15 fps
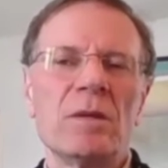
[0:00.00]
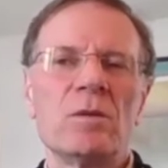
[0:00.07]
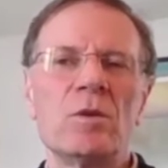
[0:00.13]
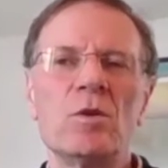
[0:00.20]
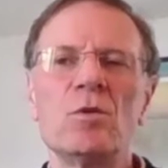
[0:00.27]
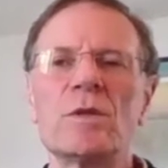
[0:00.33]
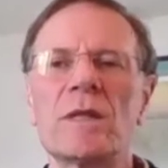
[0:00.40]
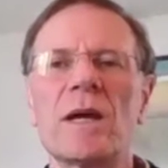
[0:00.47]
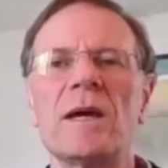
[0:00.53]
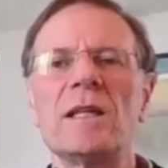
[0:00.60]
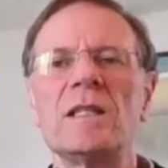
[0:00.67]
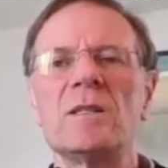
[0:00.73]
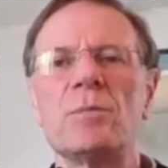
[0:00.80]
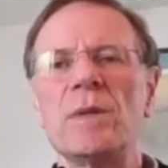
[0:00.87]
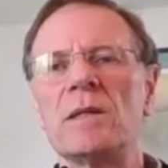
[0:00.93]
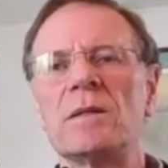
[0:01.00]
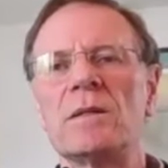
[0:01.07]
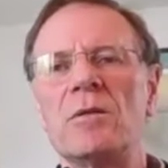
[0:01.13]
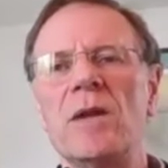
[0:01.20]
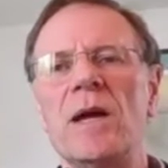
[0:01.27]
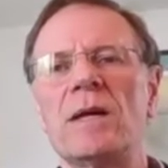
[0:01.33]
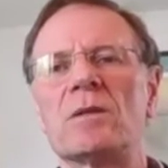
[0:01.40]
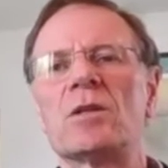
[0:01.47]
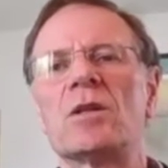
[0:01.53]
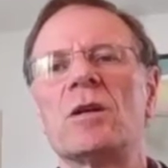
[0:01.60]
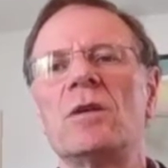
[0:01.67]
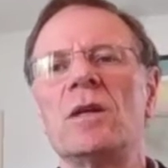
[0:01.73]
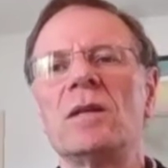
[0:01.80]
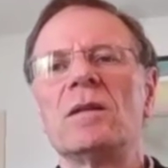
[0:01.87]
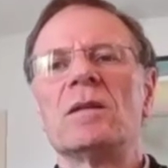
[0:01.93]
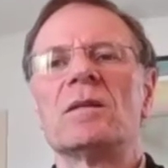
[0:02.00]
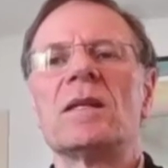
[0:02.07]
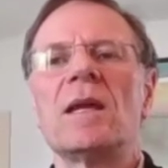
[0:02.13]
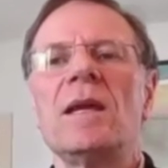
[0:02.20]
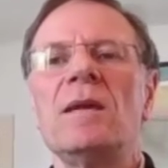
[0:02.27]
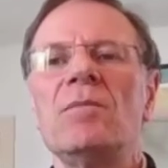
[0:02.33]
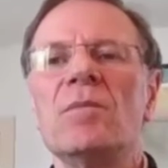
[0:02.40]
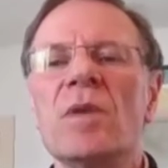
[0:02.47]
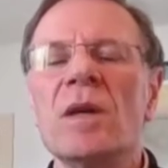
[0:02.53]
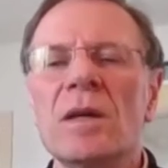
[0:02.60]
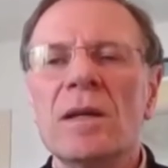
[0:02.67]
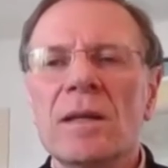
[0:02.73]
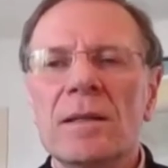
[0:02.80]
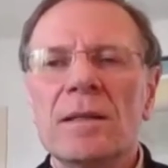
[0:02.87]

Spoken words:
And the two sides, because they're not sharing the same